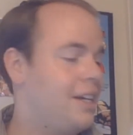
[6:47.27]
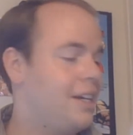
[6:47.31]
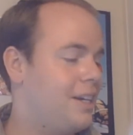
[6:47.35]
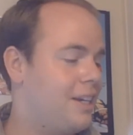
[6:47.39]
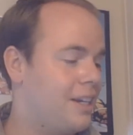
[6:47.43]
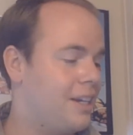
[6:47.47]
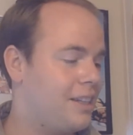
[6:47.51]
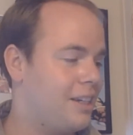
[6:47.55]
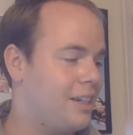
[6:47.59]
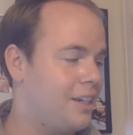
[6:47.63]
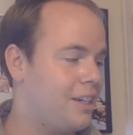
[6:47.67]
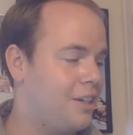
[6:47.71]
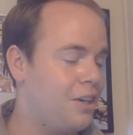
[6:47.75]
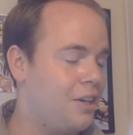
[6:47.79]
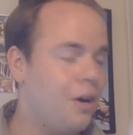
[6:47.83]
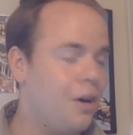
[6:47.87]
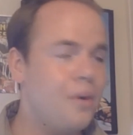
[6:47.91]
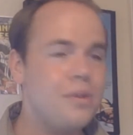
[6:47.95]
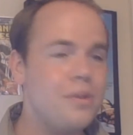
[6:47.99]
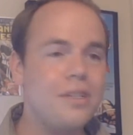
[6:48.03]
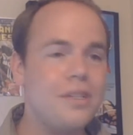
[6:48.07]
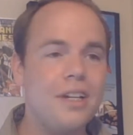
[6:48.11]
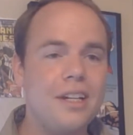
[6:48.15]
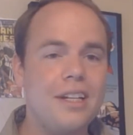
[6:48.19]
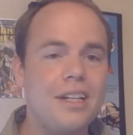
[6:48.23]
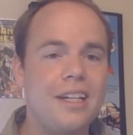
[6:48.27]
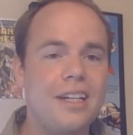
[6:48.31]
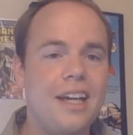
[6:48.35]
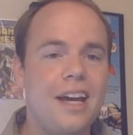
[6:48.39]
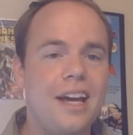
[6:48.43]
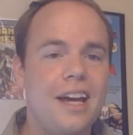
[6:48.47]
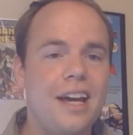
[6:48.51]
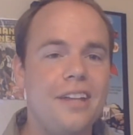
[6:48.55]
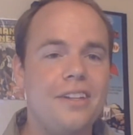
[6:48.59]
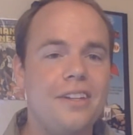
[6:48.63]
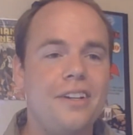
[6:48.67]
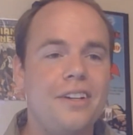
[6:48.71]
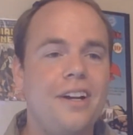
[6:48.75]
Nothing goes good
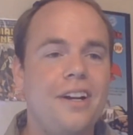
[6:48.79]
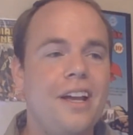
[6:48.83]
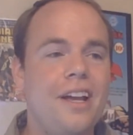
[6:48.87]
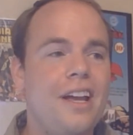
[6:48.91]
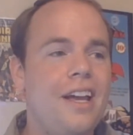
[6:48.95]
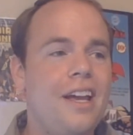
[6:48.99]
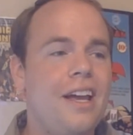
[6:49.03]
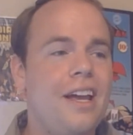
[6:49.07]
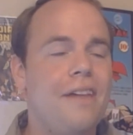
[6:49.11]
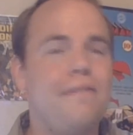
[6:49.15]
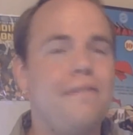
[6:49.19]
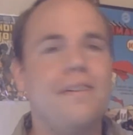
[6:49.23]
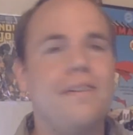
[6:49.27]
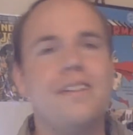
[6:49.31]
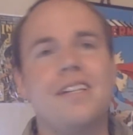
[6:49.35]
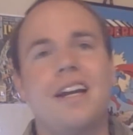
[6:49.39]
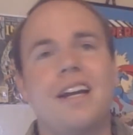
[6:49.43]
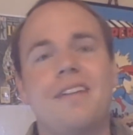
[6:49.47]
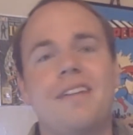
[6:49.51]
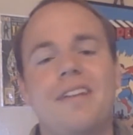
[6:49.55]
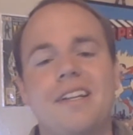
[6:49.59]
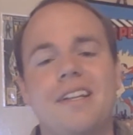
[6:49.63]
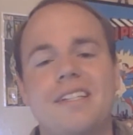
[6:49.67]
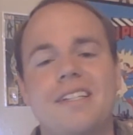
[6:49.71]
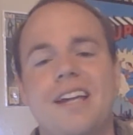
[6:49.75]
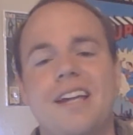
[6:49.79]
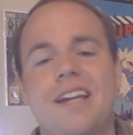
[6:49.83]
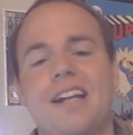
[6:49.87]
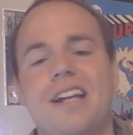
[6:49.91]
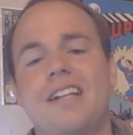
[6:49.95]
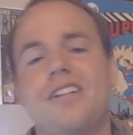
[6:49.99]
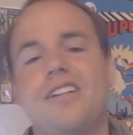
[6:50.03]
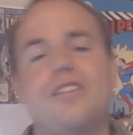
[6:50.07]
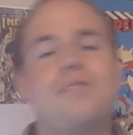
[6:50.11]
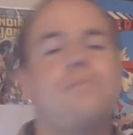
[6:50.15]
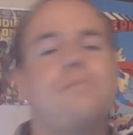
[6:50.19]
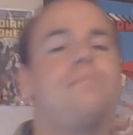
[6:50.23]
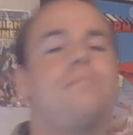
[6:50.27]
together. It feels like everything's kind of
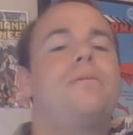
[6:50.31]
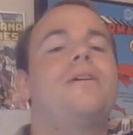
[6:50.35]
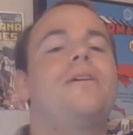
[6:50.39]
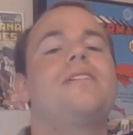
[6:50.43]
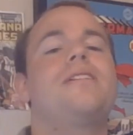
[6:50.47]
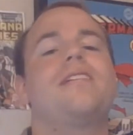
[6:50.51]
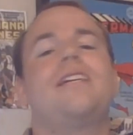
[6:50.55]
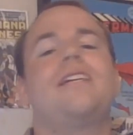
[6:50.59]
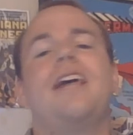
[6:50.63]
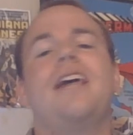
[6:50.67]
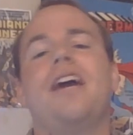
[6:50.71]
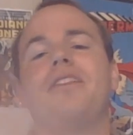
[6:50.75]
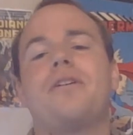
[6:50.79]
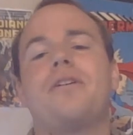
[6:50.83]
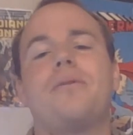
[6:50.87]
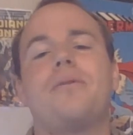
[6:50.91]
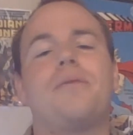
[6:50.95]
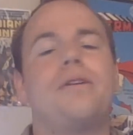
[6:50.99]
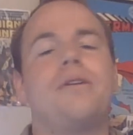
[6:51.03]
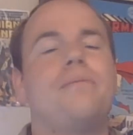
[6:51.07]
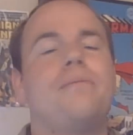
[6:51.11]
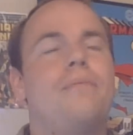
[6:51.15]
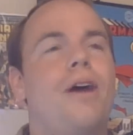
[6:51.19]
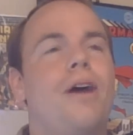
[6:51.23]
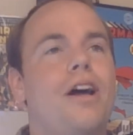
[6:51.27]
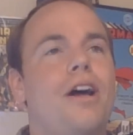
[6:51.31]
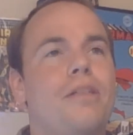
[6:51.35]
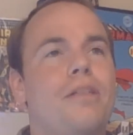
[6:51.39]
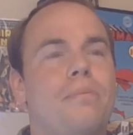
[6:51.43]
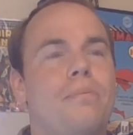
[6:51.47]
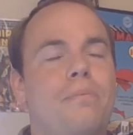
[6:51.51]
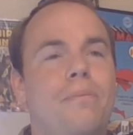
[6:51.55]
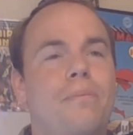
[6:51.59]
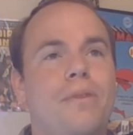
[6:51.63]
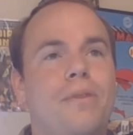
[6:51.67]
just put together with Mod